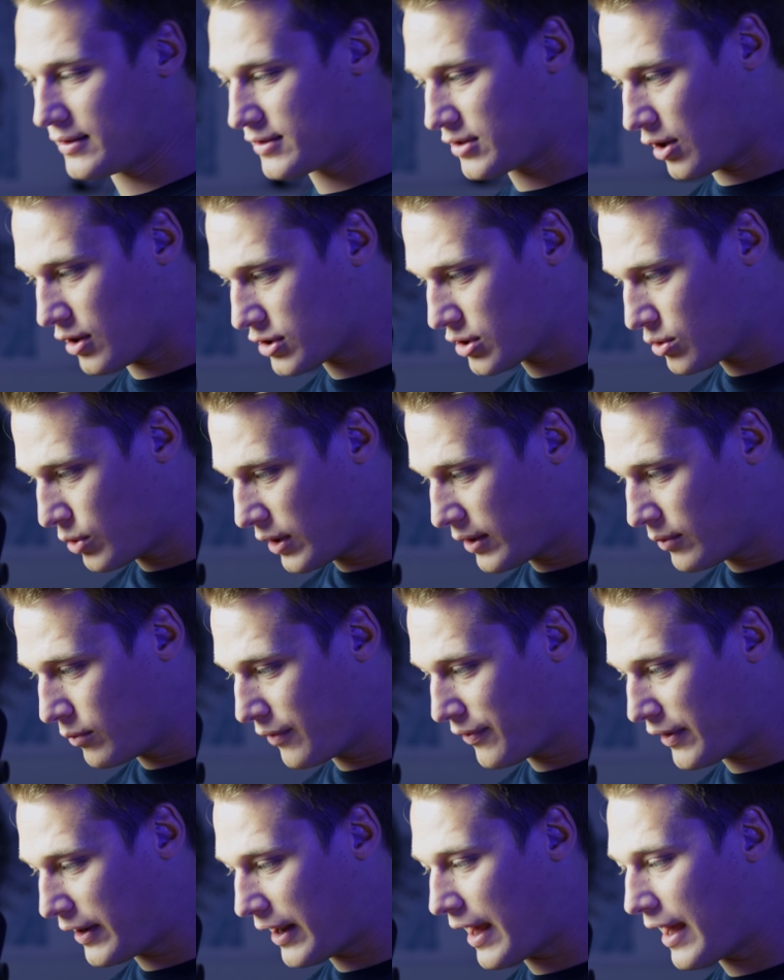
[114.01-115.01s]
It's also written
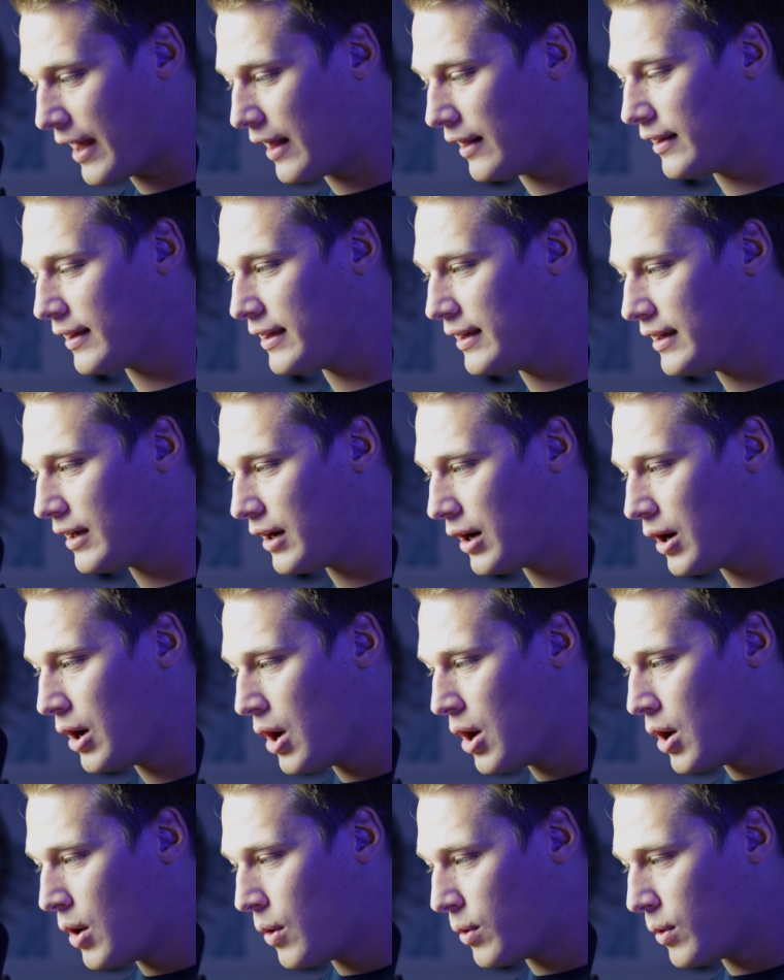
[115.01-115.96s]
with an L here,